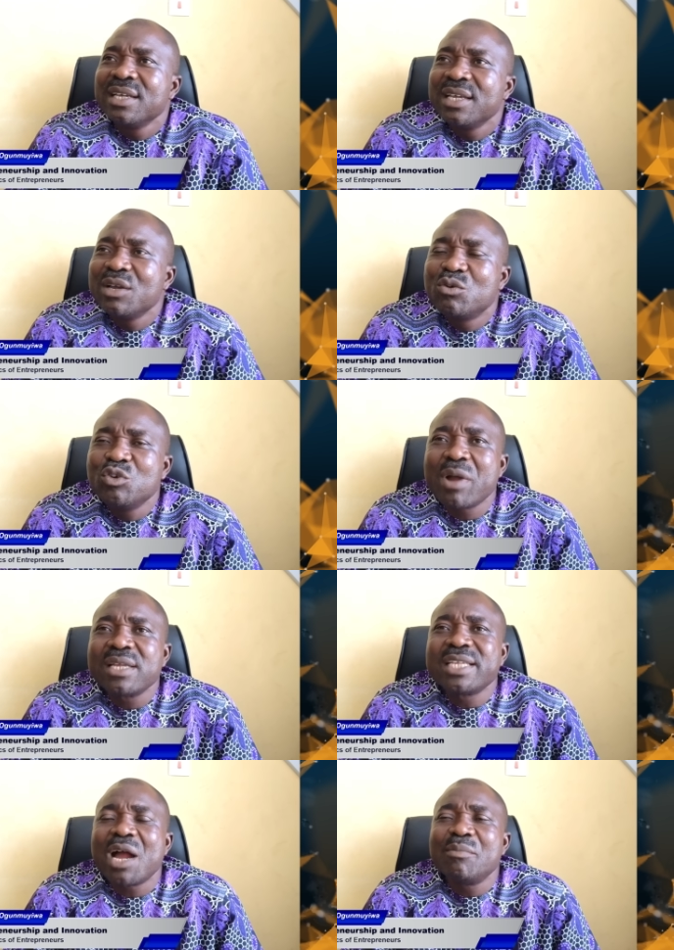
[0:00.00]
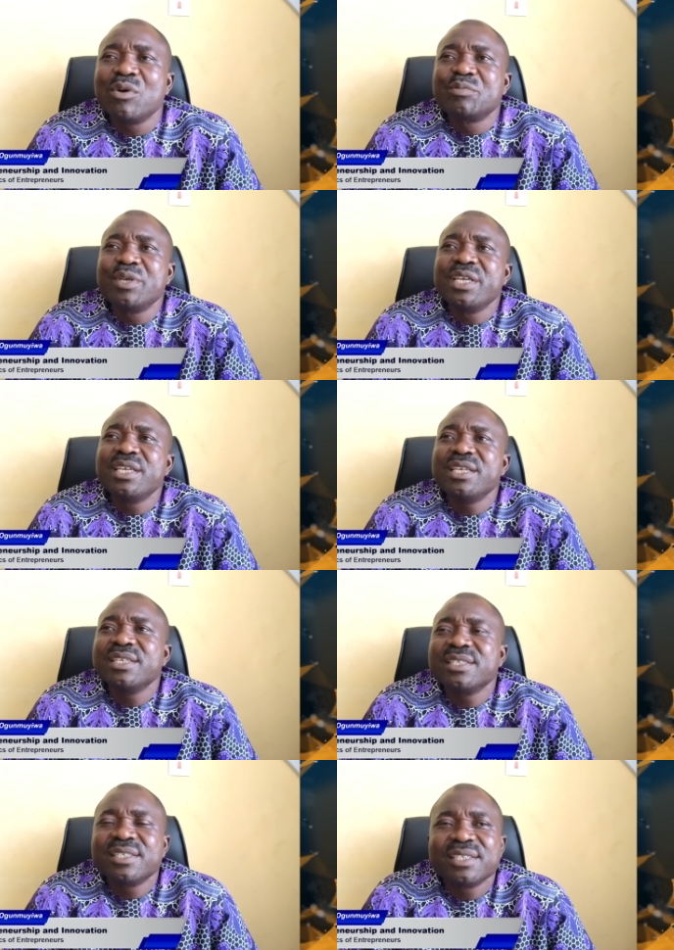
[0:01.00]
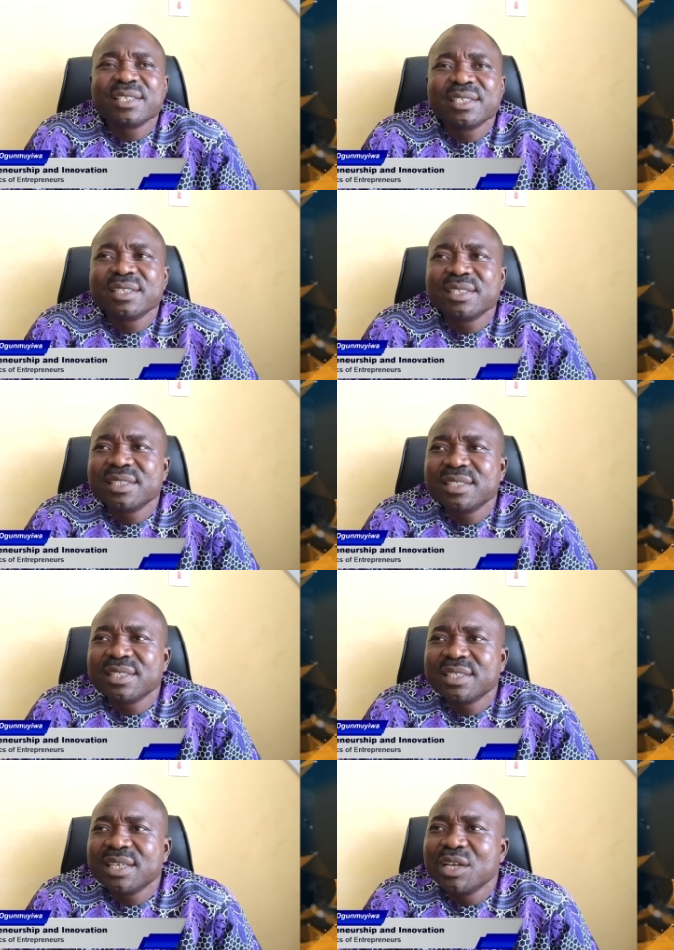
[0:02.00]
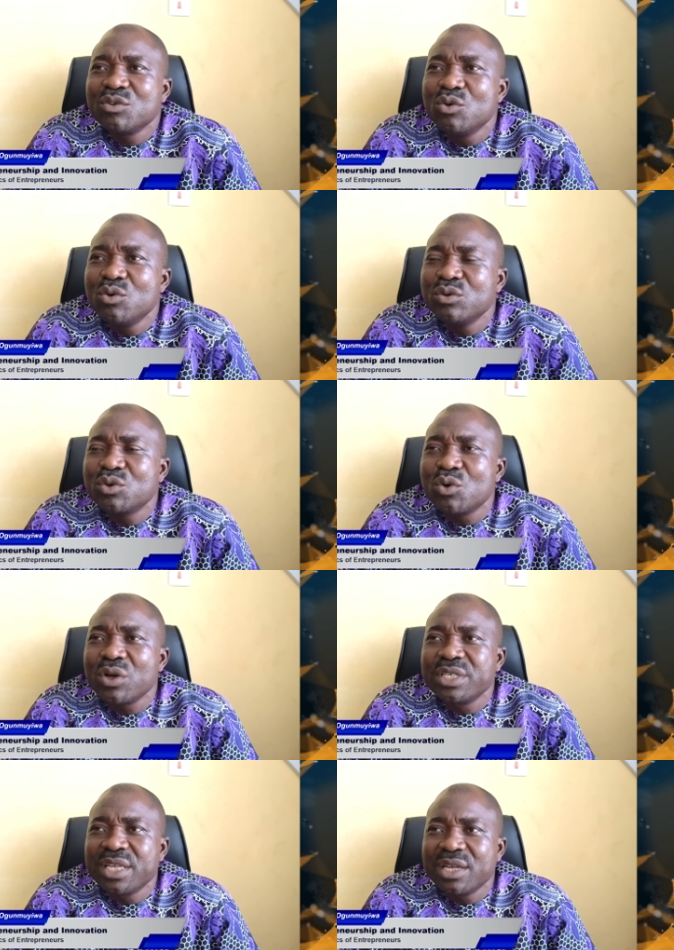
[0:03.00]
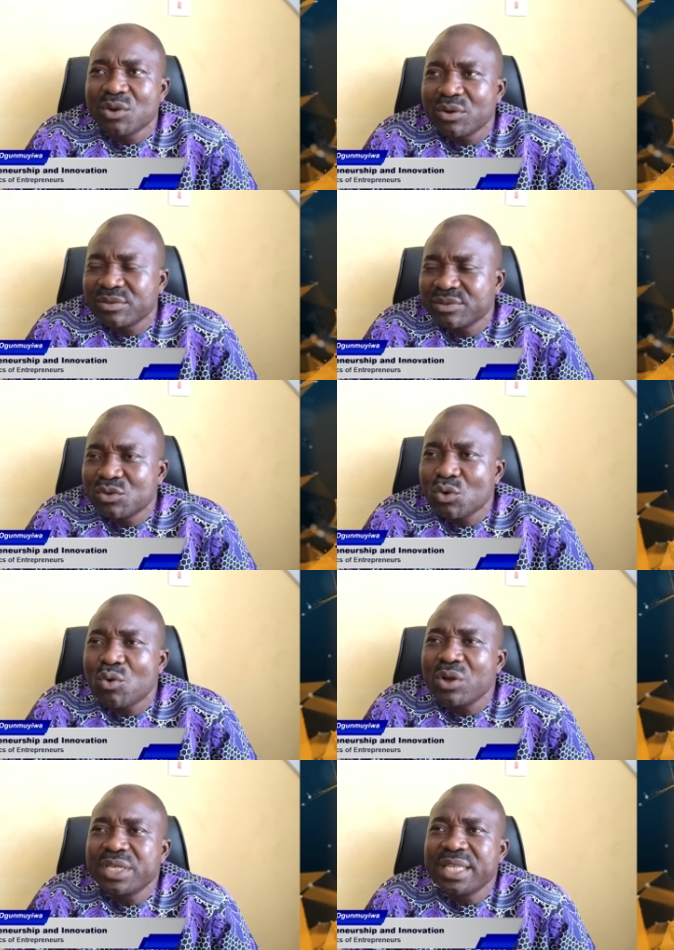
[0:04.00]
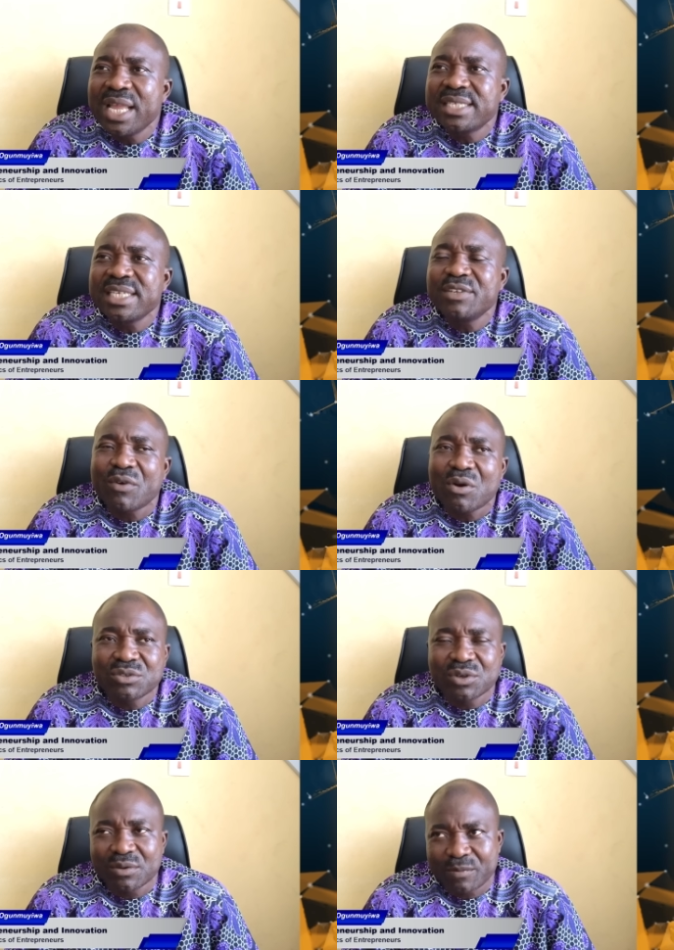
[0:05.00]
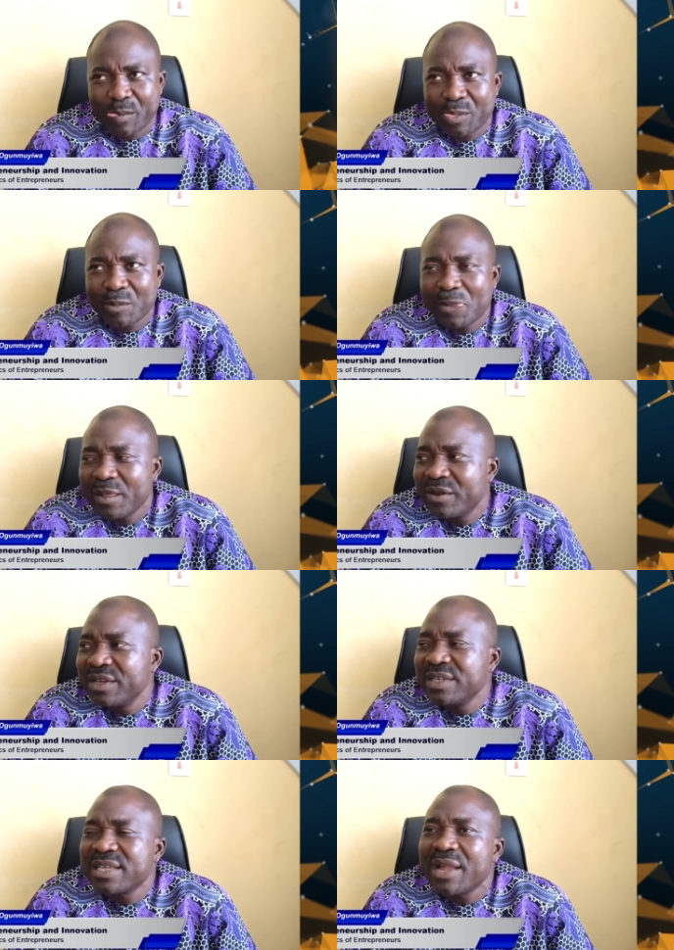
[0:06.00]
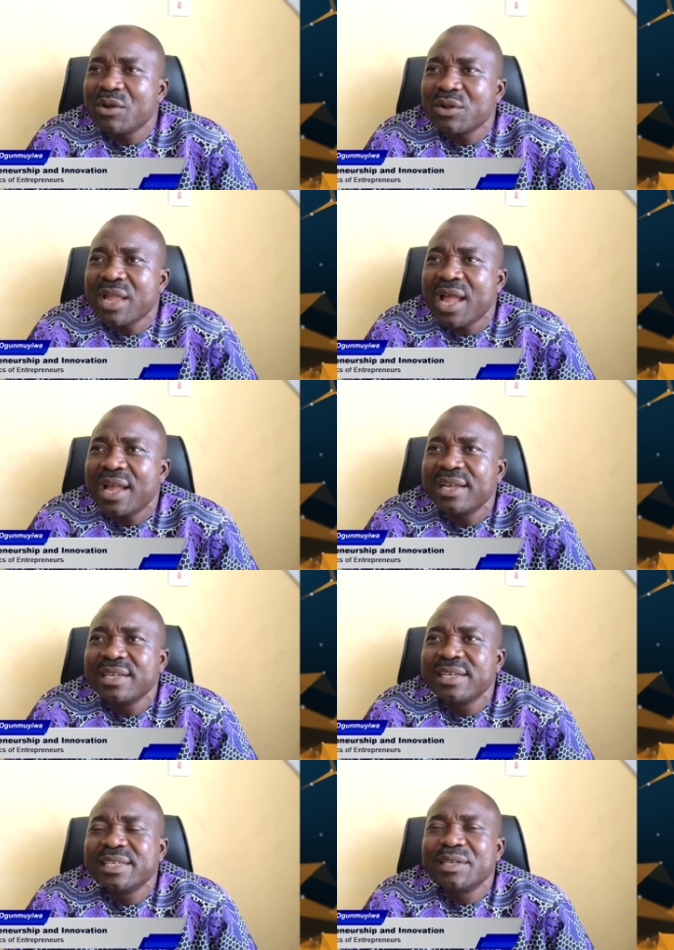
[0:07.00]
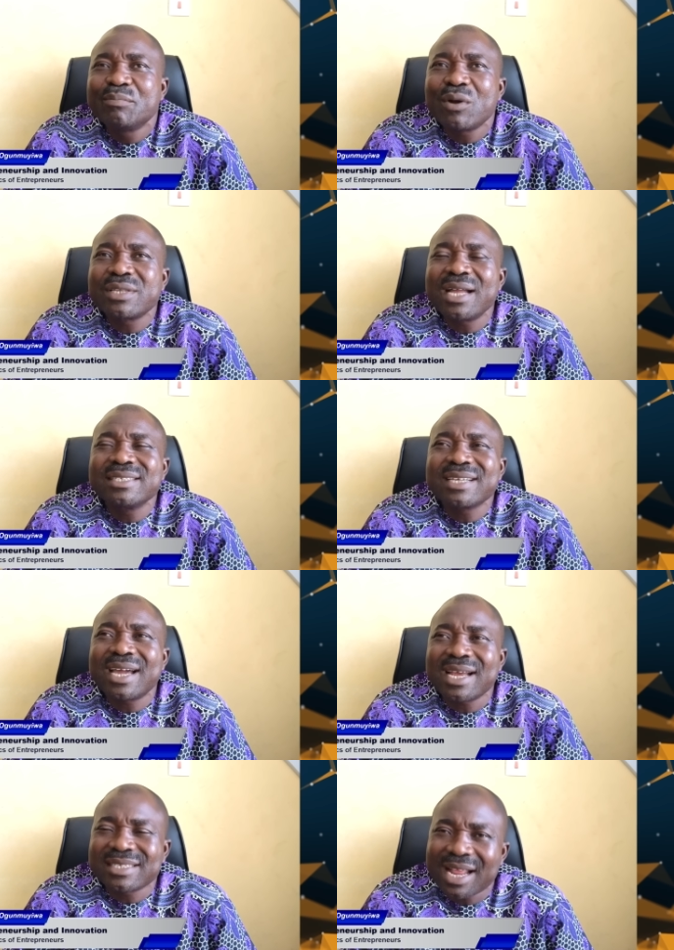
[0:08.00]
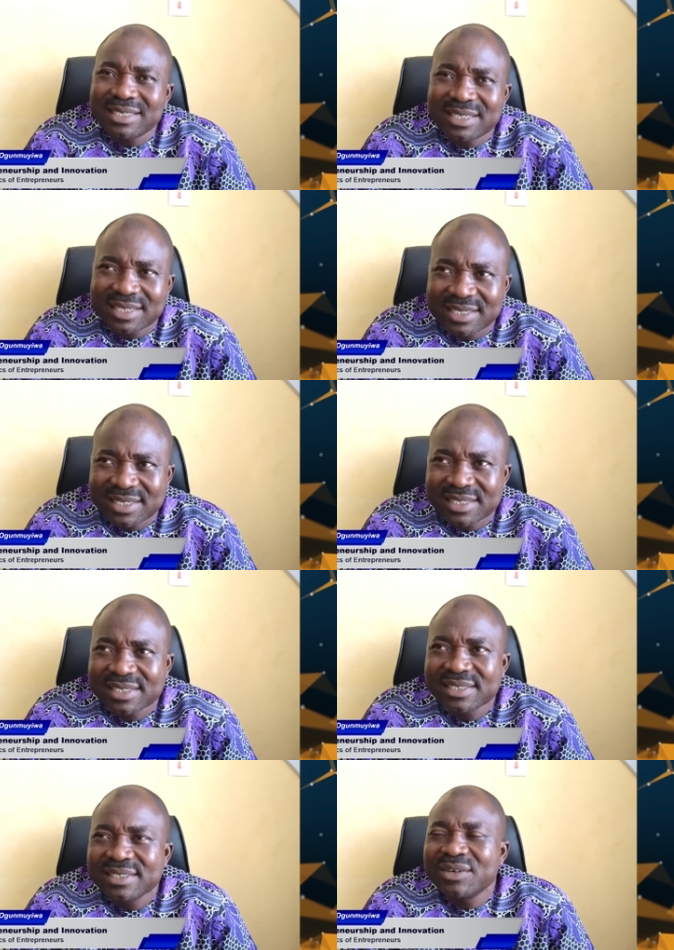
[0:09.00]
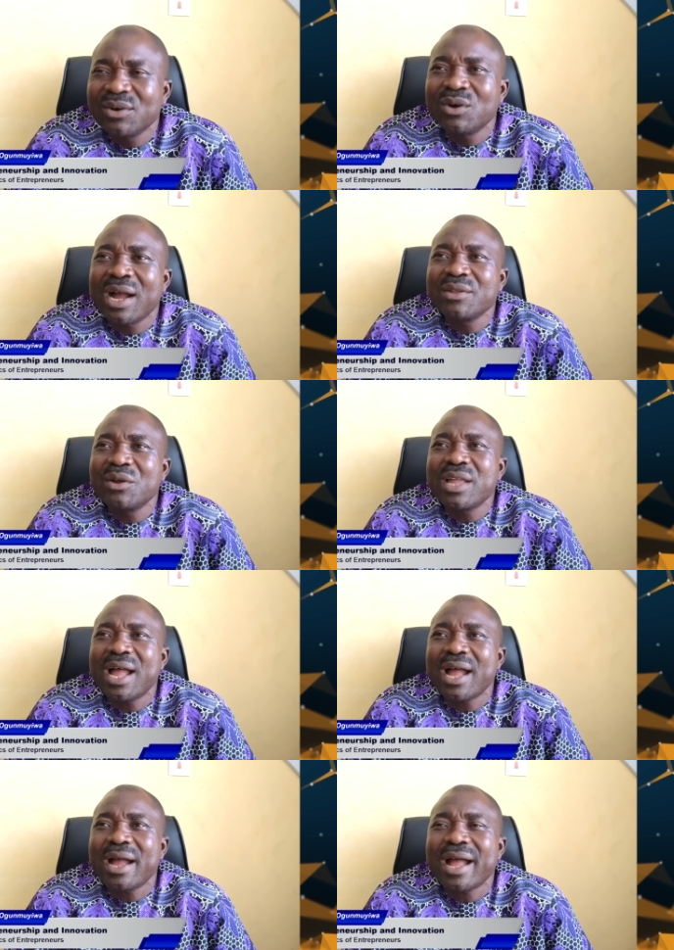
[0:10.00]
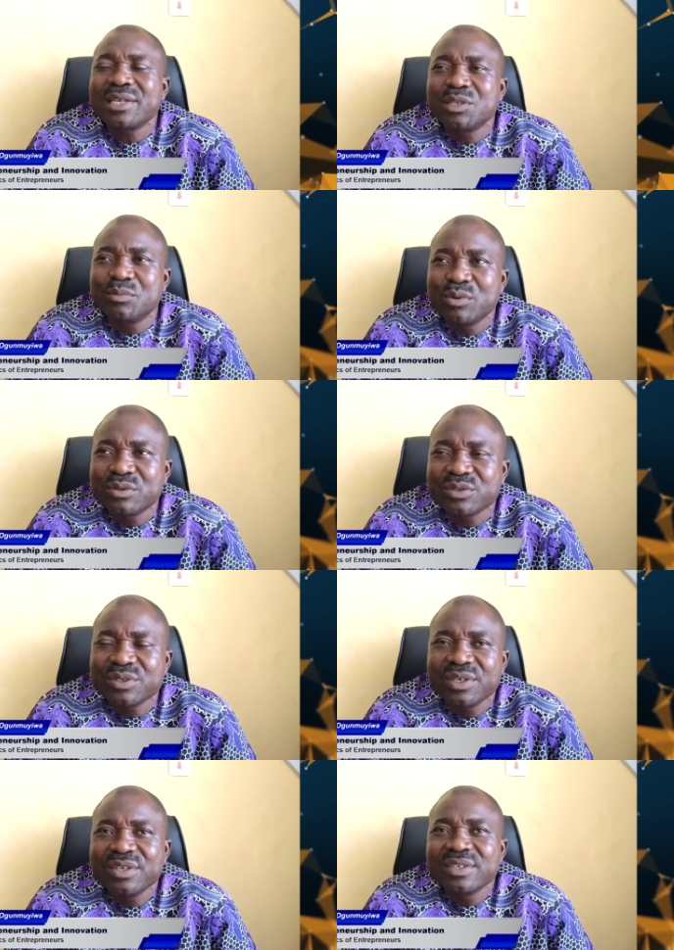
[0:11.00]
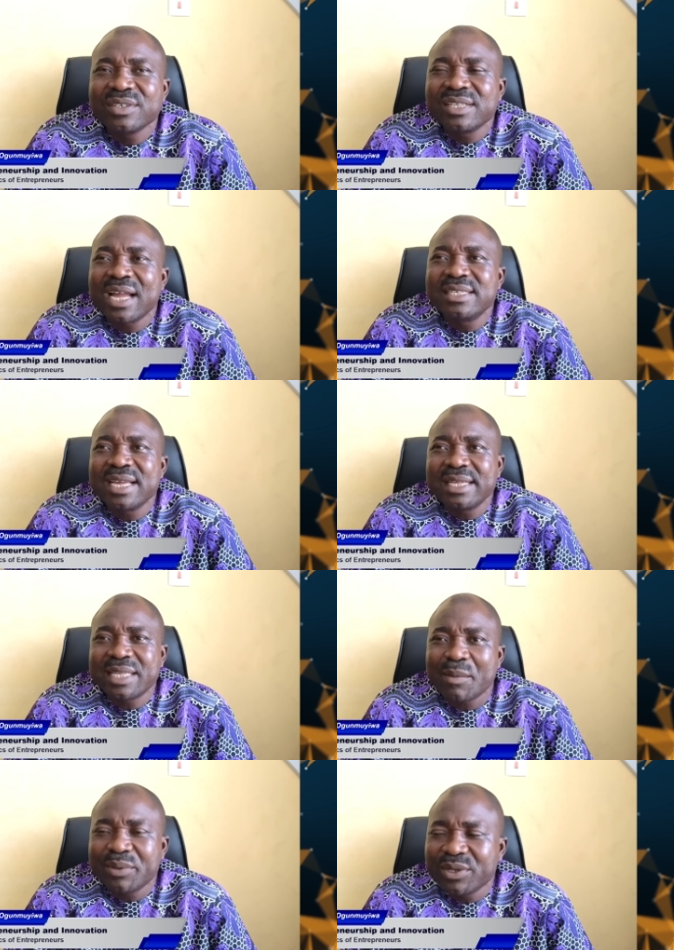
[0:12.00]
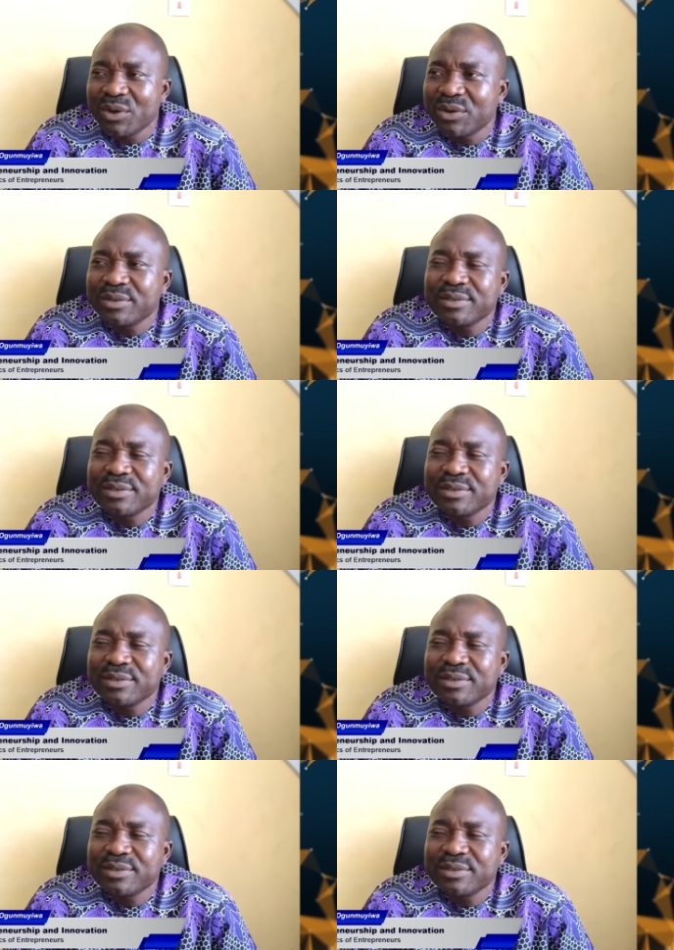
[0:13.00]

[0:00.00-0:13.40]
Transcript: a good manager must be a good coordinator. So coordinating function is another important characteristics or another attribute that the entrepreneur